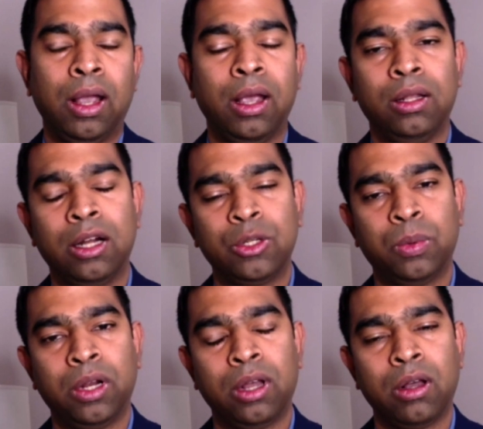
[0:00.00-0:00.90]
And
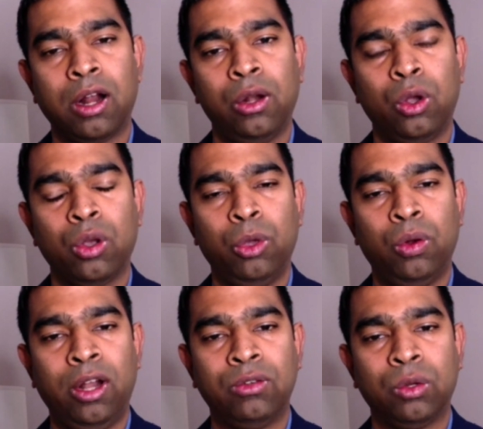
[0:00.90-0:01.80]
that's where the Akraino
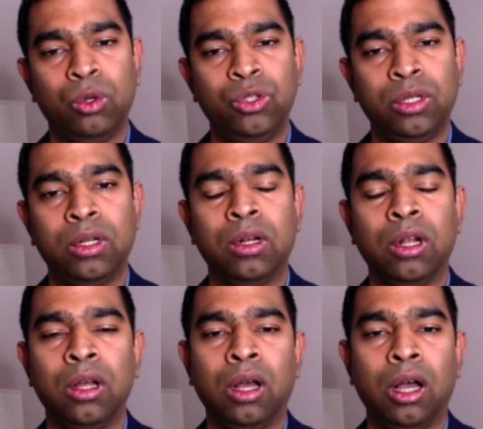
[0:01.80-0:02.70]
community solution
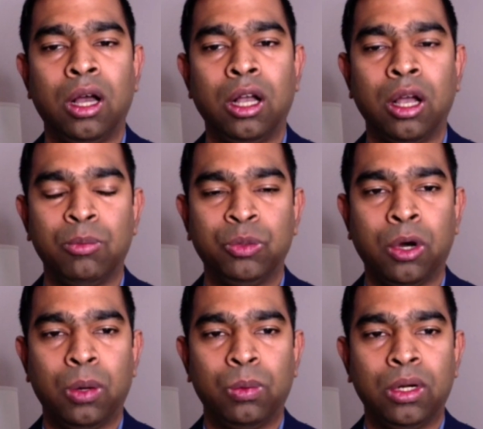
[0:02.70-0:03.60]
uh, comes
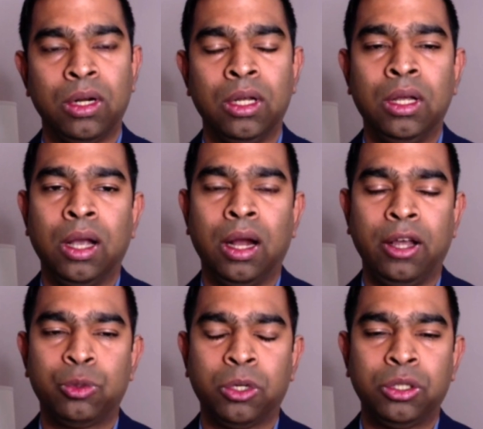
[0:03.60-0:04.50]
forward.
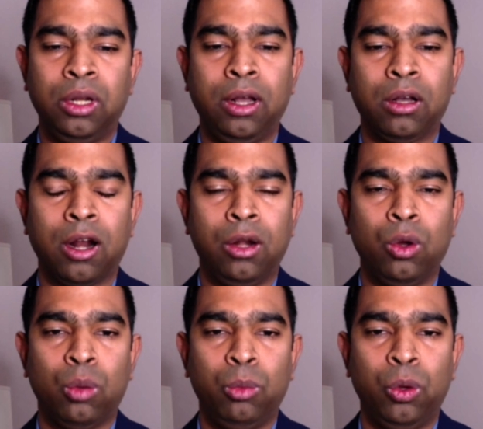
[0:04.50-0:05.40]
And especially
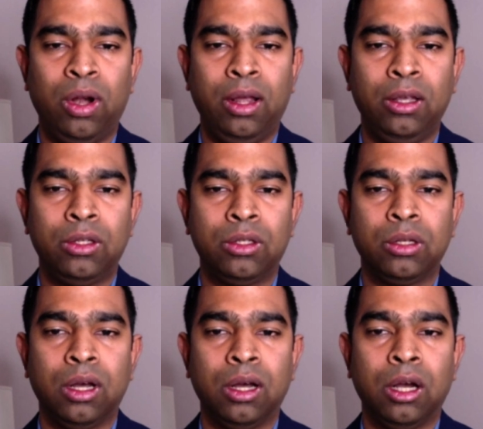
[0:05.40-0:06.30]
Akraino community
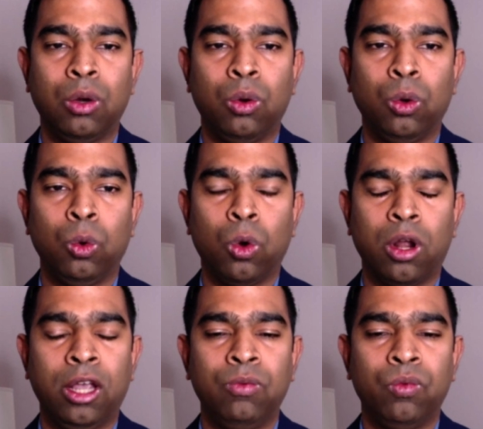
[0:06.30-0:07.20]
is uh,
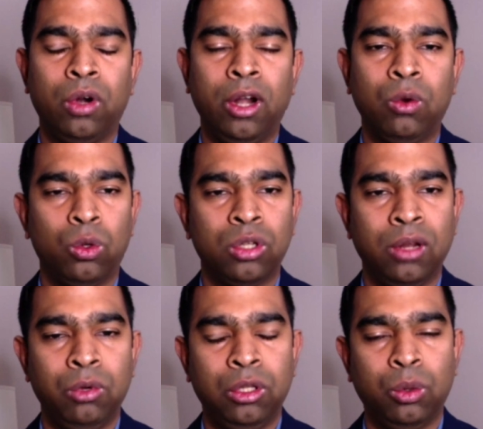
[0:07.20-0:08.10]
working very
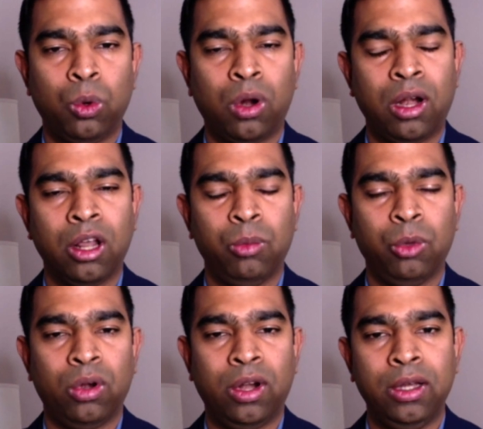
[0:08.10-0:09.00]
closely with the ORAN
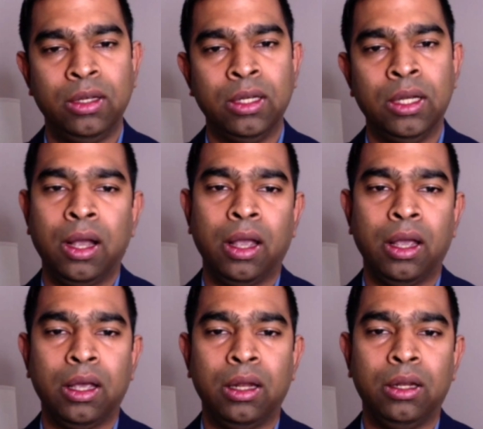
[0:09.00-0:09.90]
community
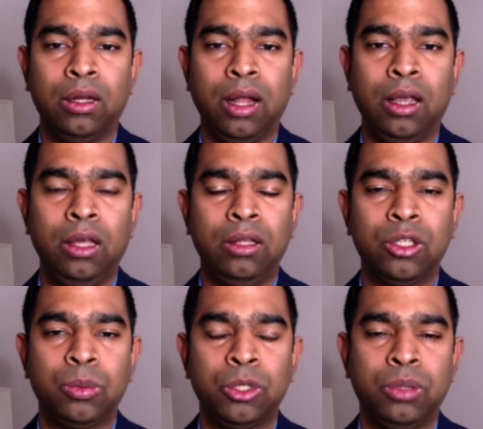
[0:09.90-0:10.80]
and taking
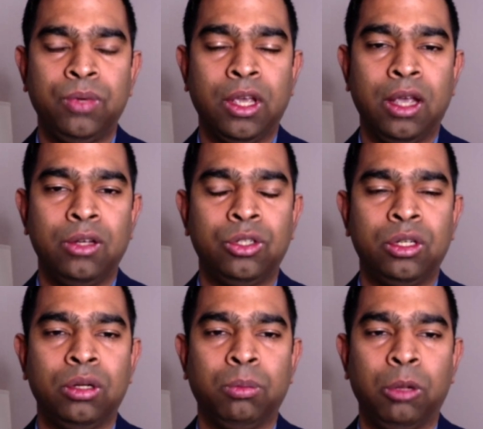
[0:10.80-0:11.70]
the
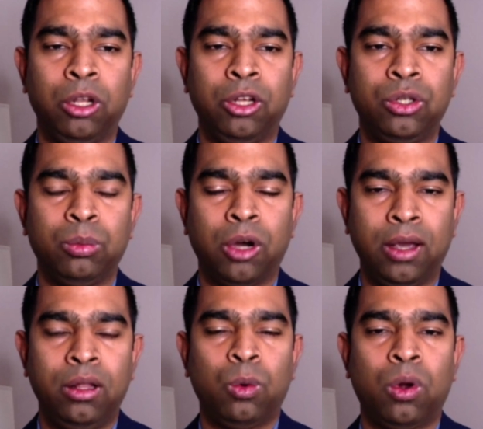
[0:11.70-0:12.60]
specification published
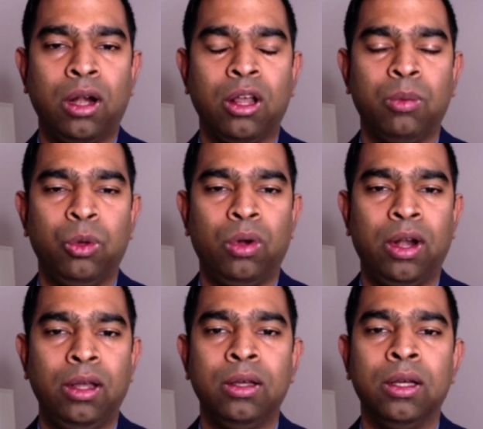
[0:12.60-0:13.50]
by the ORAN
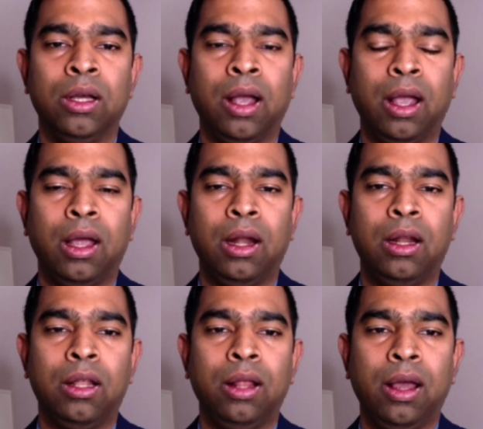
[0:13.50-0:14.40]
community,
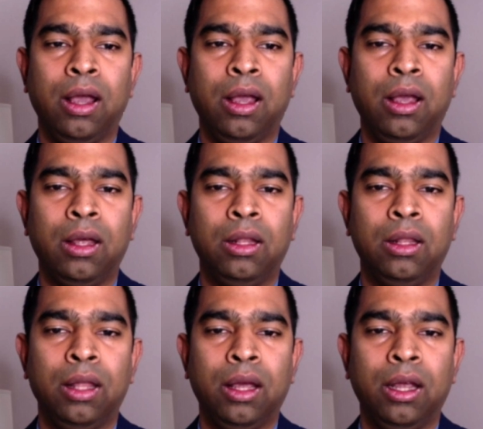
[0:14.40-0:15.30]
and they
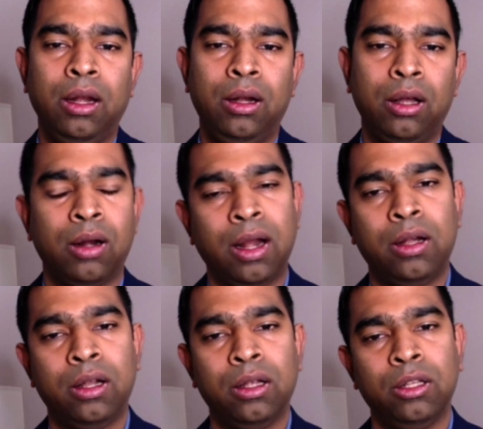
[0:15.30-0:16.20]
they
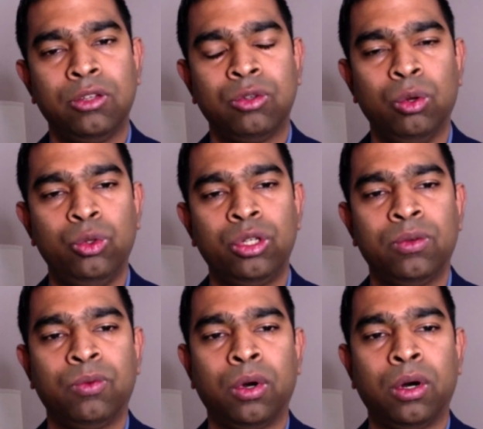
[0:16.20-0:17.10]
integrate the
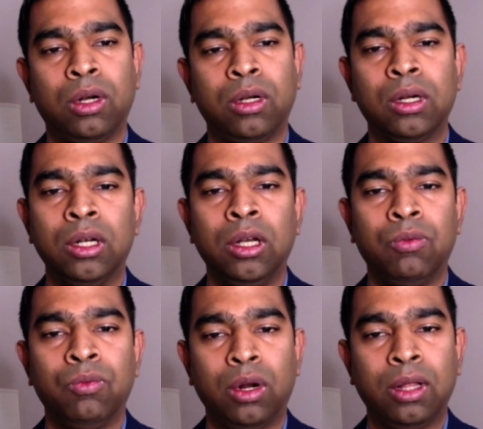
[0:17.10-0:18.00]
solution for
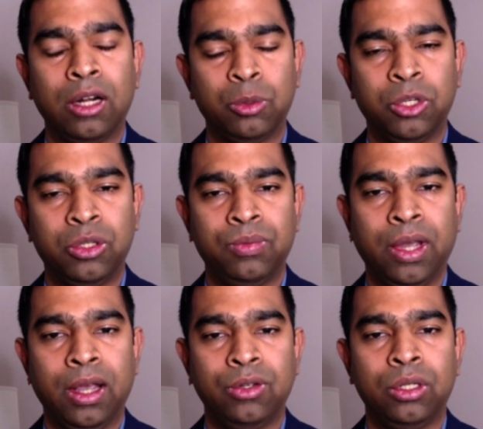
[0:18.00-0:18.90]
for that
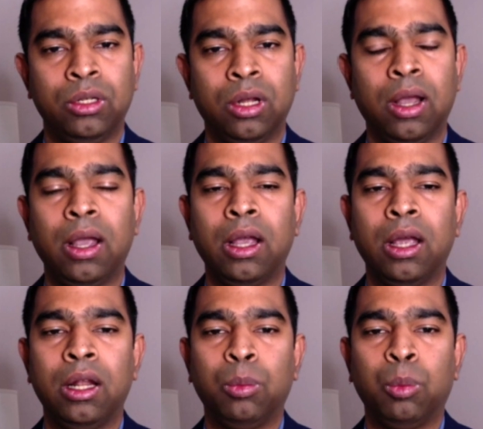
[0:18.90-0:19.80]
specification
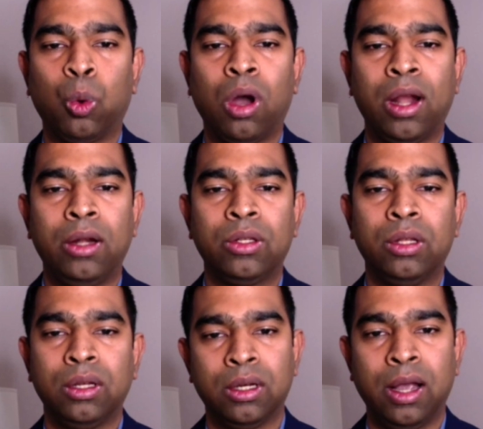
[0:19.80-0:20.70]
and
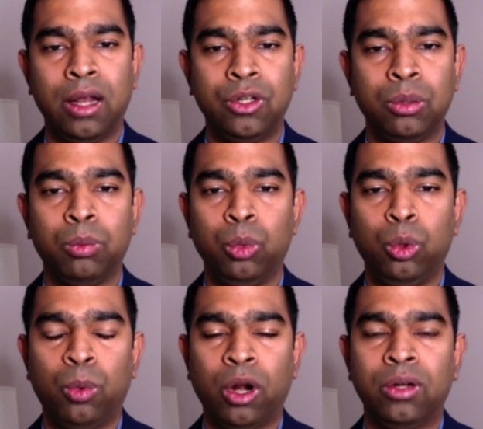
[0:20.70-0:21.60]
provides the edge
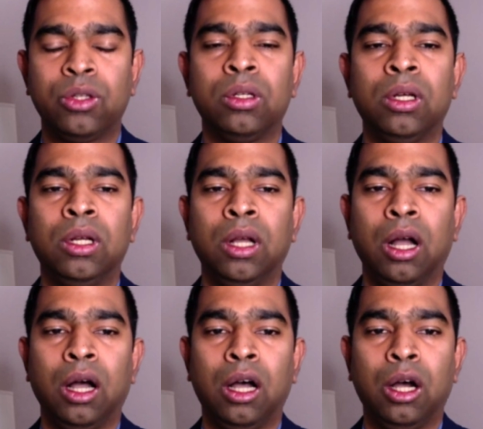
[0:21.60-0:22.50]
blueprints,
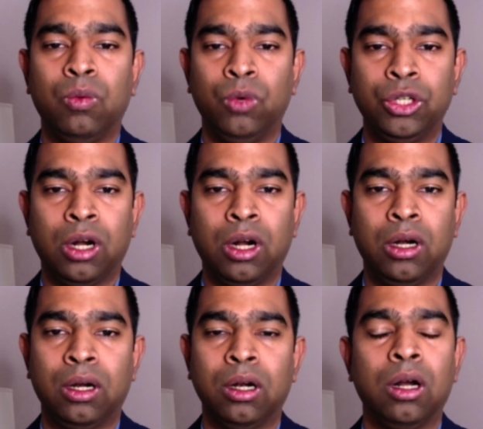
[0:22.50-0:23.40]
uh, which
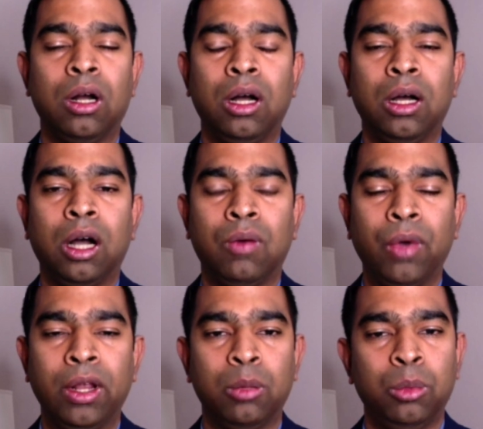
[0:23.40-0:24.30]
are uh,
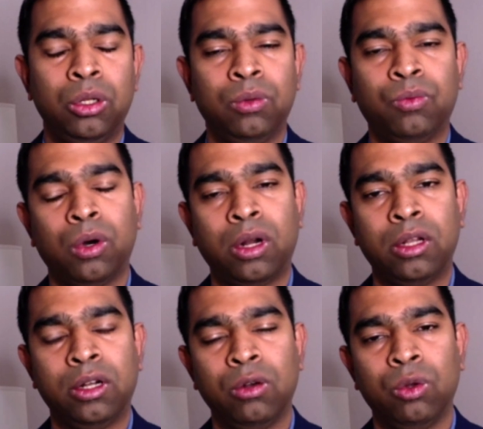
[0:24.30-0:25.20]
available
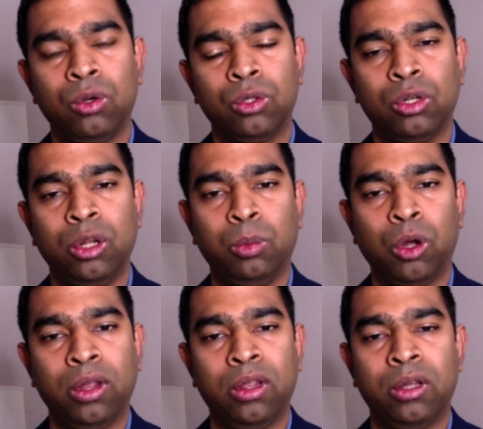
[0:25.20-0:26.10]
for the telcos to
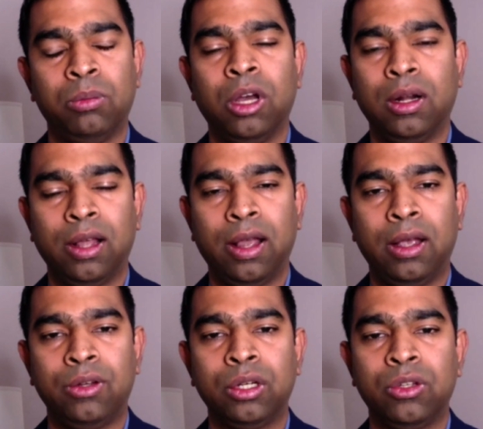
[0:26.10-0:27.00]
deploy them at the
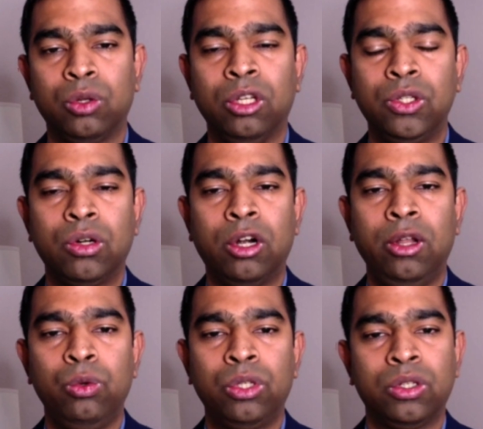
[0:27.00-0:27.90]
edge. So this
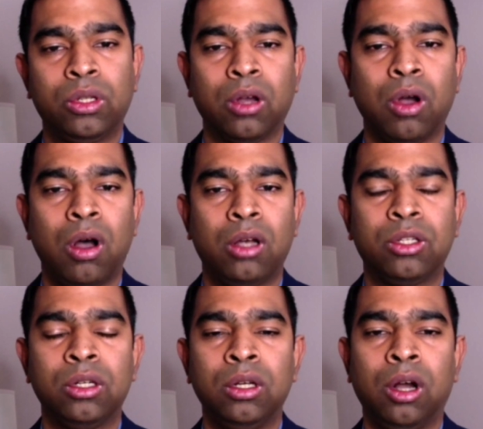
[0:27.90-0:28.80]
reduces the
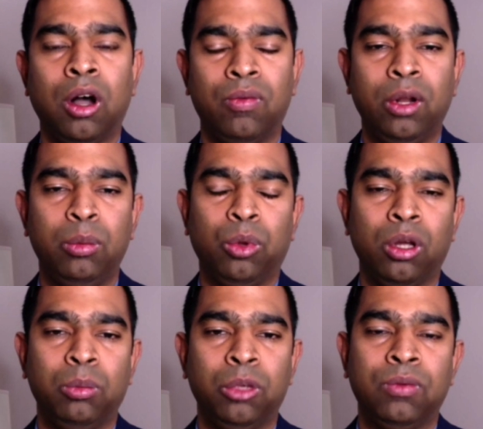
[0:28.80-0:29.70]
cost of
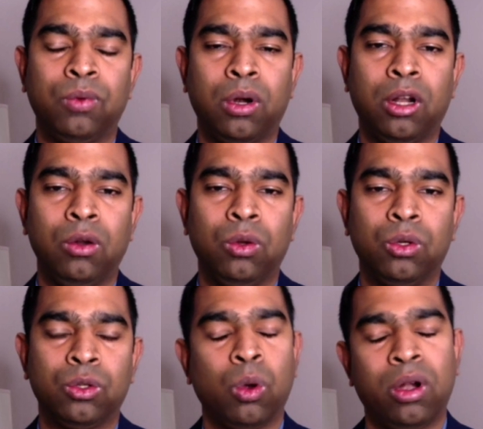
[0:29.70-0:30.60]
deployment for
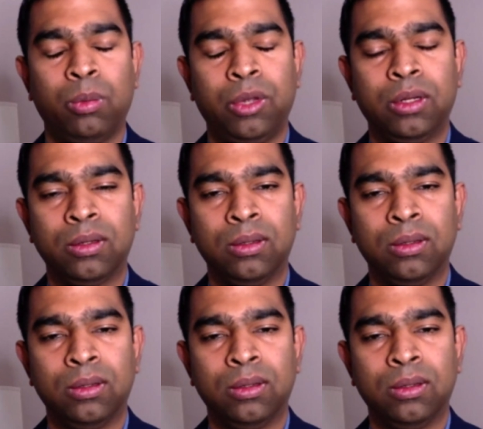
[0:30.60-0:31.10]
telcos quite a bit.